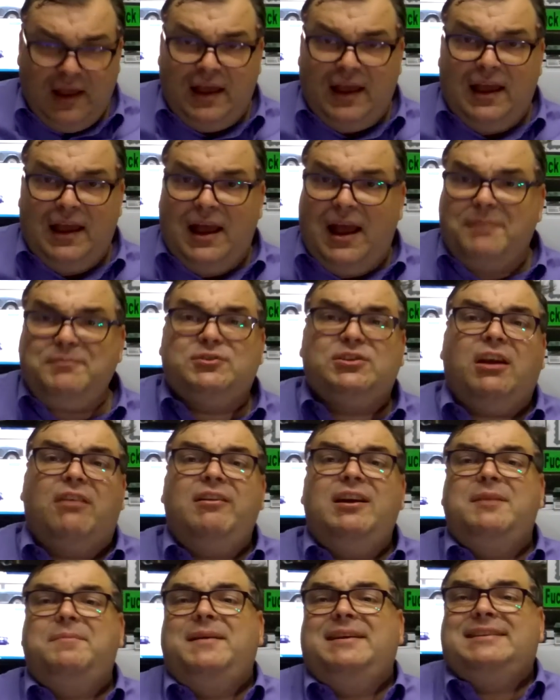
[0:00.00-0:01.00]
I'm
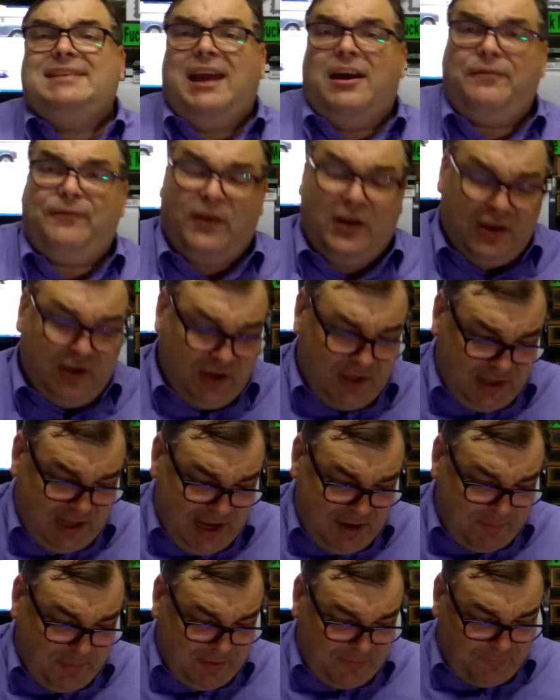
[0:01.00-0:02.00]
sorry to be tough on you
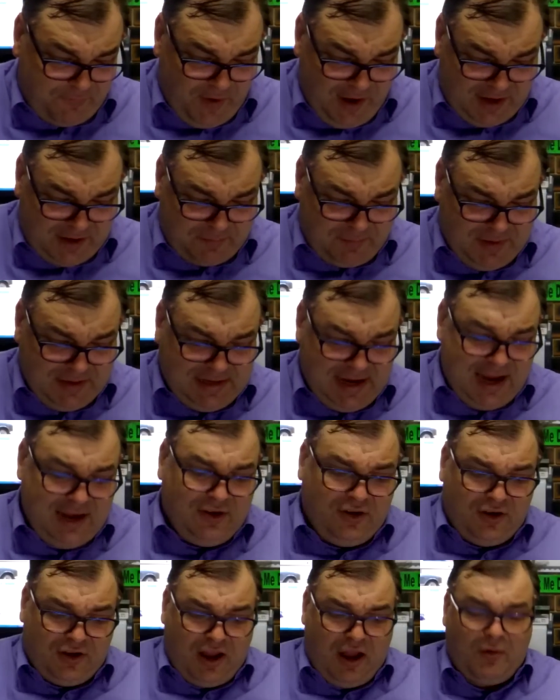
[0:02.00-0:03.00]
there, but fuck me
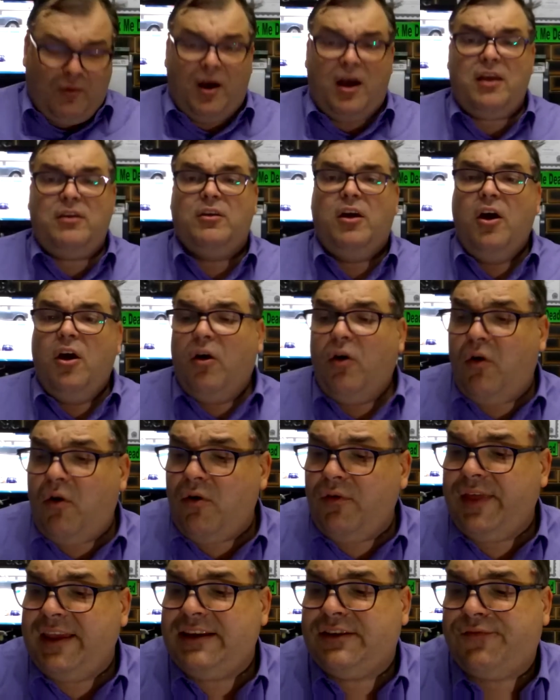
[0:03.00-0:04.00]
dead. You go on.
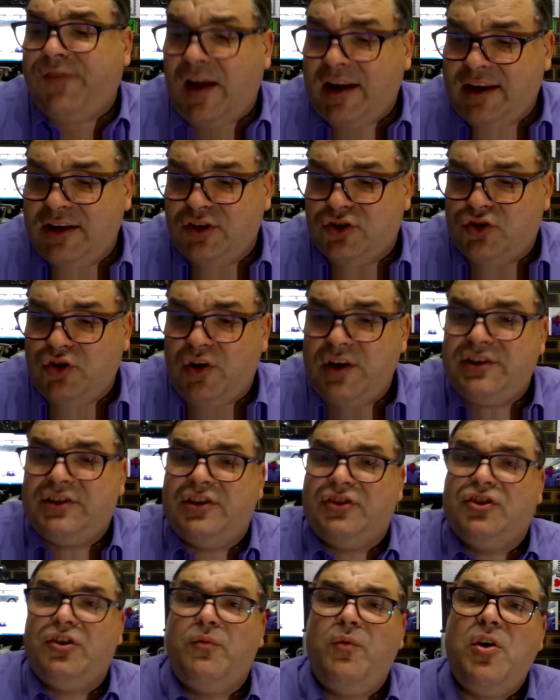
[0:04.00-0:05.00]
All these fucking
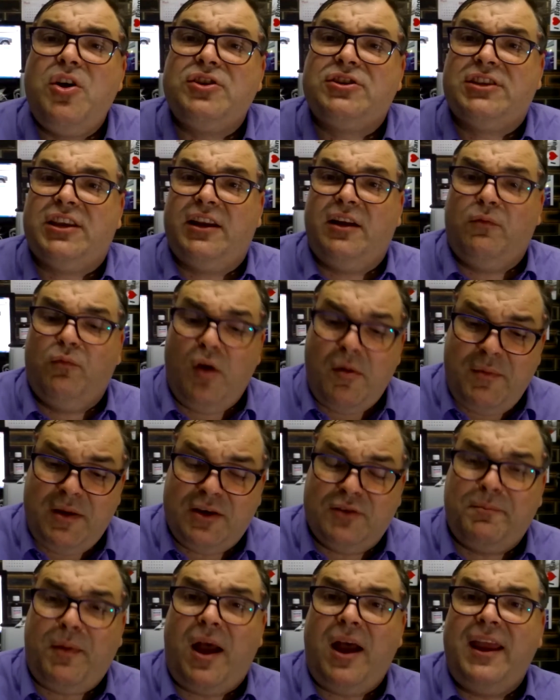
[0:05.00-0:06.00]
choices. You're worse than a
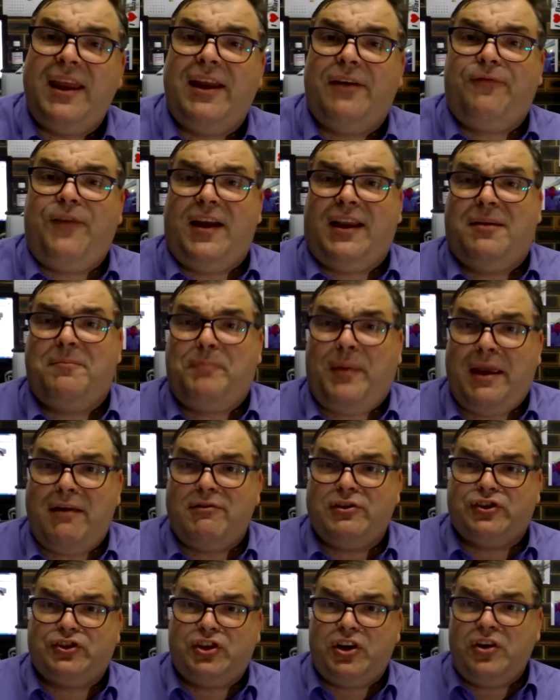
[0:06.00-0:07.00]
woman buying a fucking
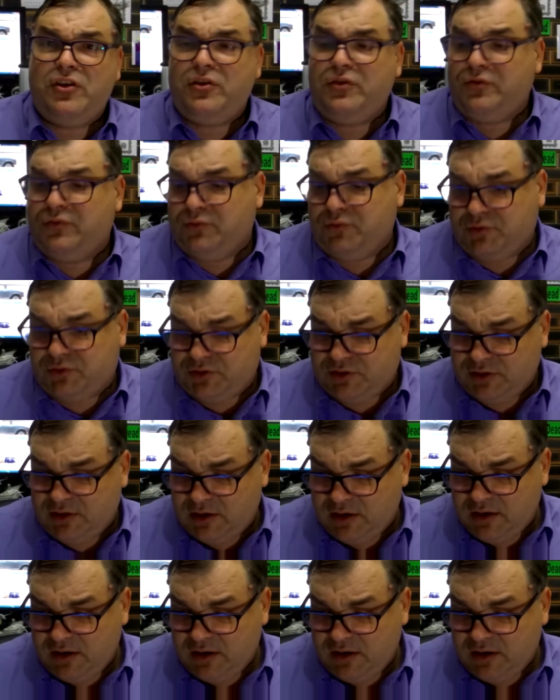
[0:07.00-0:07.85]
pair of shoes.